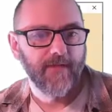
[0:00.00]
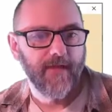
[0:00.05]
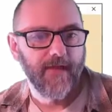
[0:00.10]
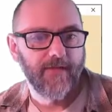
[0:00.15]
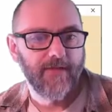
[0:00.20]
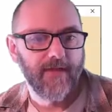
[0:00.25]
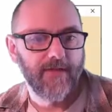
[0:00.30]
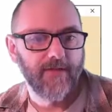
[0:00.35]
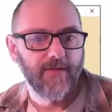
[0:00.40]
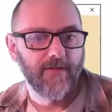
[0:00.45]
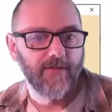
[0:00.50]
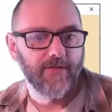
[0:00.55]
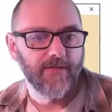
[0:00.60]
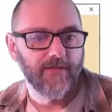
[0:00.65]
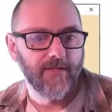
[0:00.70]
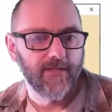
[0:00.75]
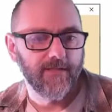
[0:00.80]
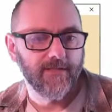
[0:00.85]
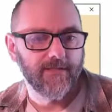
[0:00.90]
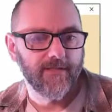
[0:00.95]
And then you can
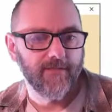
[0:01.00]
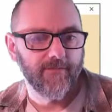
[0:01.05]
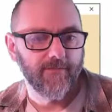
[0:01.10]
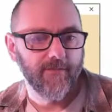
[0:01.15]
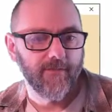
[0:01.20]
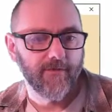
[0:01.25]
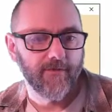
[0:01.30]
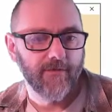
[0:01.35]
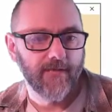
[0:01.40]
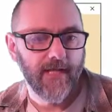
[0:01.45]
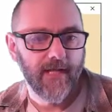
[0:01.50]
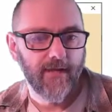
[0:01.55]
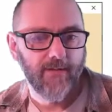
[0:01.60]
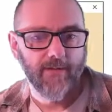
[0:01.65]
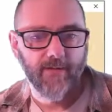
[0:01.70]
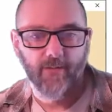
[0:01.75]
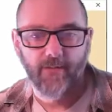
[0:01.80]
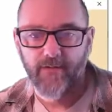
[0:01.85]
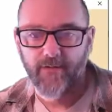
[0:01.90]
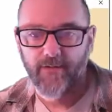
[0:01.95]
see it's different. Now
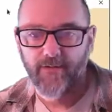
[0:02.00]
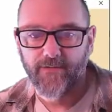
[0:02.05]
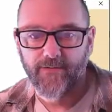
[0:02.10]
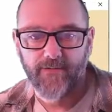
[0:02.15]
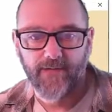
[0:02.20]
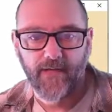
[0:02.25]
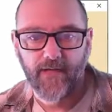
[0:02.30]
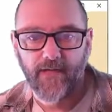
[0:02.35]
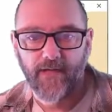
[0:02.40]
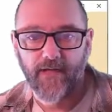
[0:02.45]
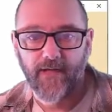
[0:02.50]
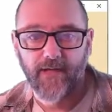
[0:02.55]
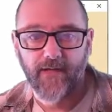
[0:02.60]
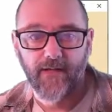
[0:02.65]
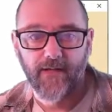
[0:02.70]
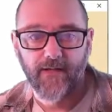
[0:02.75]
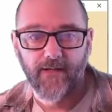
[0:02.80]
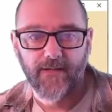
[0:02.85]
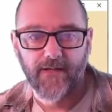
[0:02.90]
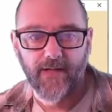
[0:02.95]
the wheels,
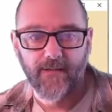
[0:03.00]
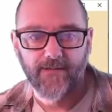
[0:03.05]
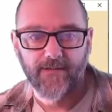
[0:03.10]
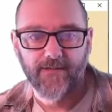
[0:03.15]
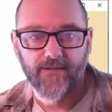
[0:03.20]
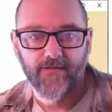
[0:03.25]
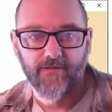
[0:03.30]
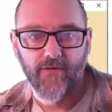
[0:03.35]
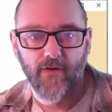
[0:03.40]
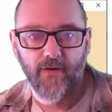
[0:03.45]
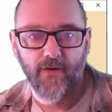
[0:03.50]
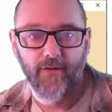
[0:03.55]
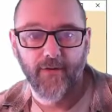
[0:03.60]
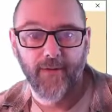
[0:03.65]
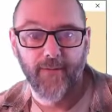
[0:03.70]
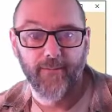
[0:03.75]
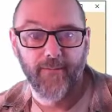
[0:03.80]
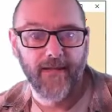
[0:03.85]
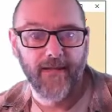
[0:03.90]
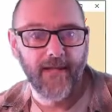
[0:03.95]
now it's
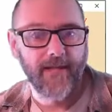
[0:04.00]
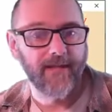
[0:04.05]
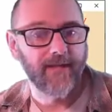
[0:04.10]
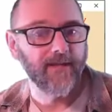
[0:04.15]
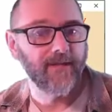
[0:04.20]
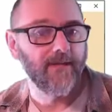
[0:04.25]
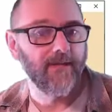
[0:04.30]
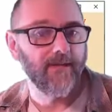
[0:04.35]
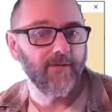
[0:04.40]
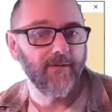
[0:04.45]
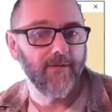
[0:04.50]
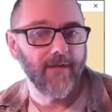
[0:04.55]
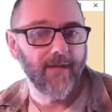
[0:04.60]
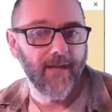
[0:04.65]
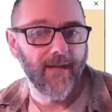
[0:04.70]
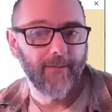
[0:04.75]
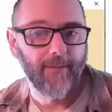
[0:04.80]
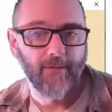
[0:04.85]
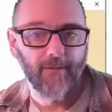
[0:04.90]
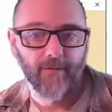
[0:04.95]
strawberry, banana, kiwi,
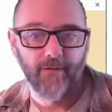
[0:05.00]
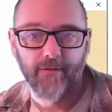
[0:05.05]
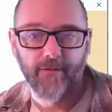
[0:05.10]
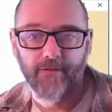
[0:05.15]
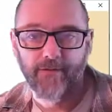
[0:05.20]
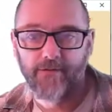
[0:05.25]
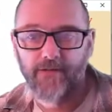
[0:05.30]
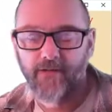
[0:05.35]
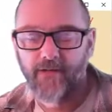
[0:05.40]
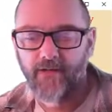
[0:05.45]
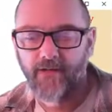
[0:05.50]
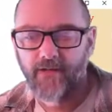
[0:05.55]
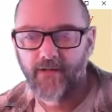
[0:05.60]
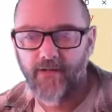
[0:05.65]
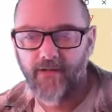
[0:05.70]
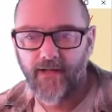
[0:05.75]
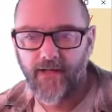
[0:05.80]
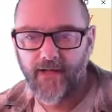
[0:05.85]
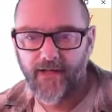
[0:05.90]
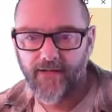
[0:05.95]
apple, orange,
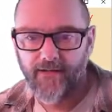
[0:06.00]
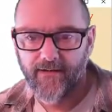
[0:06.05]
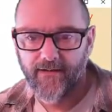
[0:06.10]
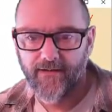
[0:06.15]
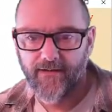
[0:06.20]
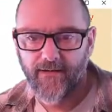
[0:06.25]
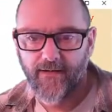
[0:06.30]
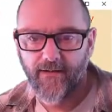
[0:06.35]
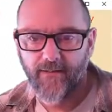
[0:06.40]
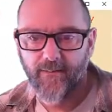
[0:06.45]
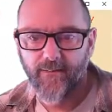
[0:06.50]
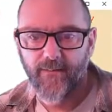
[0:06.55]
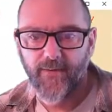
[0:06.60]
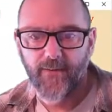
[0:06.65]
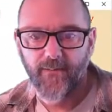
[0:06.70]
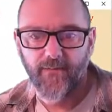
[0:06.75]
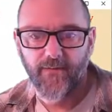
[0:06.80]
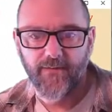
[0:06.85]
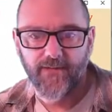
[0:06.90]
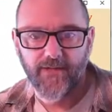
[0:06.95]
and they're
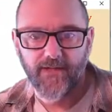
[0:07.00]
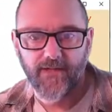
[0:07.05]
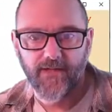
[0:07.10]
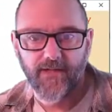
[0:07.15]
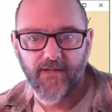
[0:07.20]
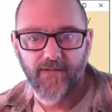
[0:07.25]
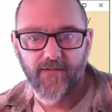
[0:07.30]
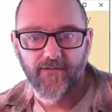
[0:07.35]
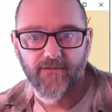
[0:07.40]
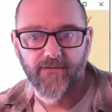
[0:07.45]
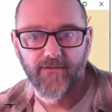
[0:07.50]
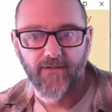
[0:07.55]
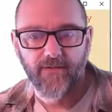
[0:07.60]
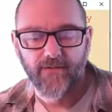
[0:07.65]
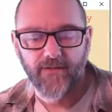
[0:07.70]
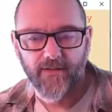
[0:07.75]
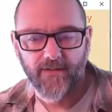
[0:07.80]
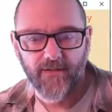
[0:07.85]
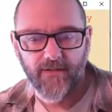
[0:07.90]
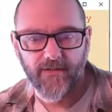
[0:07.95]
being printed here.
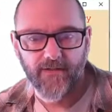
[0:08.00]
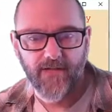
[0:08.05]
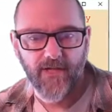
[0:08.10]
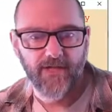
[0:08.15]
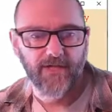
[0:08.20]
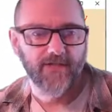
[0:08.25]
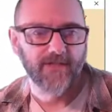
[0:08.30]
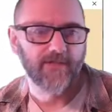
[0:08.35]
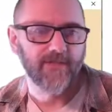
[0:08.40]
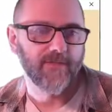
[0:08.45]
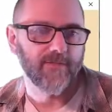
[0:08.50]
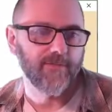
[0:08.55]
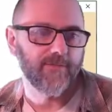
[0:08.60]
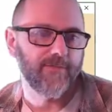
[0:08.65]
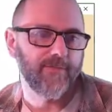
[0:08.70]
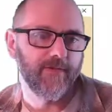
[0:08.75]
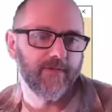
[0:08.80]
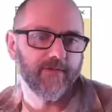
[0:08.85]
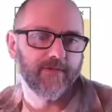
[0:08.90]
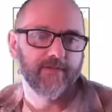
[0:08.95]
So it changes
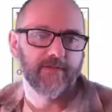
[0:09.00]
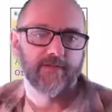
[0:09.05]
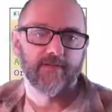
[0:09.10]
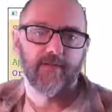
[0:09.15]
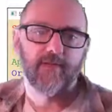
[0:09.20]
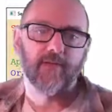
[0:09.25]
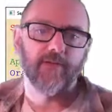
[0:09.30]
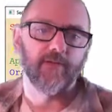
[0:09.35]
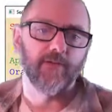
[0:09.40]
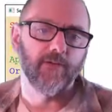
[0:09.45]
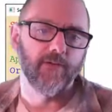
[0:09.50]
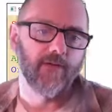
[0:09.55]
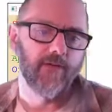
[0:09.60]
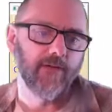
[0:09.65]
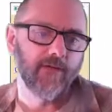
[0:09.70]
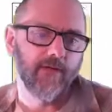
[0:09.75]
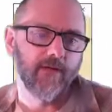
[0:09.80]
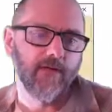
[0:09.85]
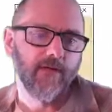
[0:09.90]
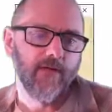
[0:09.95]
this look
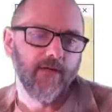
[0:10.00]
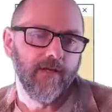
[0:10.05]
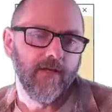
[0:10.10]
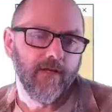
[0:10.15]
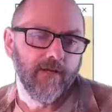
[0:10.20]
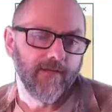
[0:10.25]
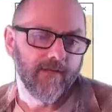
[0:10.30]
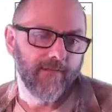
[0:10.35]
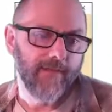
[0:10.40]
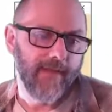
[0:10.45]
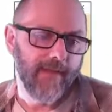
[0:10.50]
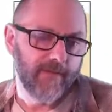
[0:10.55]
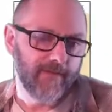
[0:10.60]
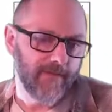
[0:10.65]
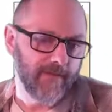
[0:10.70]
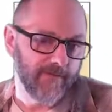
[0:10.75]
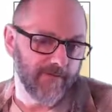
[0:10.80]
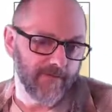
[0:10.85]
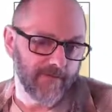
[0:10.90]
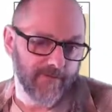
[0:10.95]
here. The
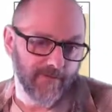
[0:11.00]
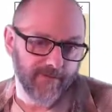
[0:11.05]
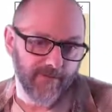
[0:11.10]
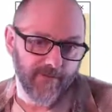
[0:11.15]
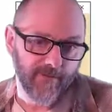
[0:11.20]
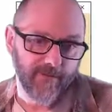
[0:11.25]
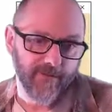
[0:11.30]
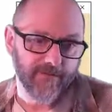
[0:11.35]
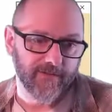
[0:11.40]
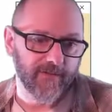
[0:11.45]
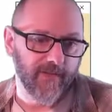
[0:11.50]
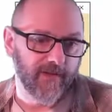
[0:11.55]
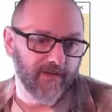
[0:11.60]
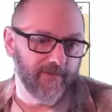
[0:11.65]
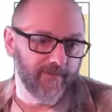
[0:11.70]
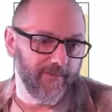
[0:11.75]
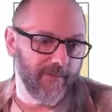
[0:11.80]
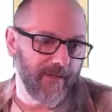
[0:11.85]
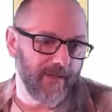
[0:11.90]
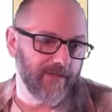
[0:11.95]
payout here is 0 because none of
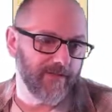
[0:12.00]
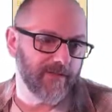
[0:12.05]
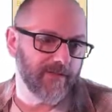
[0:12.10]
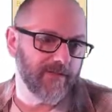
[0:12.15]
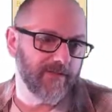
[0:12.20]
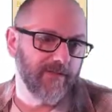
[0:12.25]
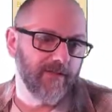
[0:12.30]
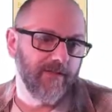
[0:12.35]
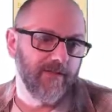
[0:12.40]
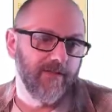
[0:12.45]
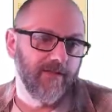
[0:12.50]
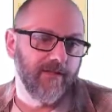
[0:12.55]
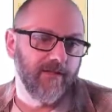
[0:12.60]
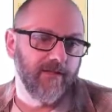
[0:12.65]
them match.